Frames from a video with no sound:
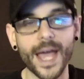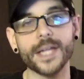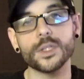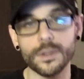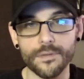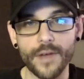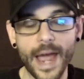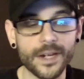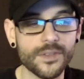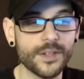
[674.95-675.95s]
actually
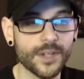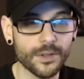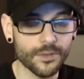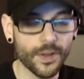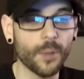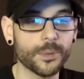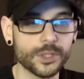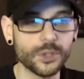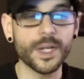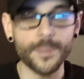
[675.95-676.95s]
fact that de- developers
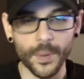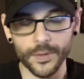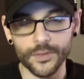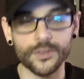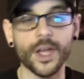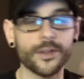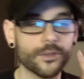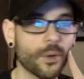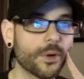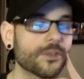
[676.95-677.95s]
do get bonuses tied to
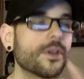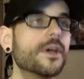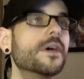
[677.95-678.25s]
scores.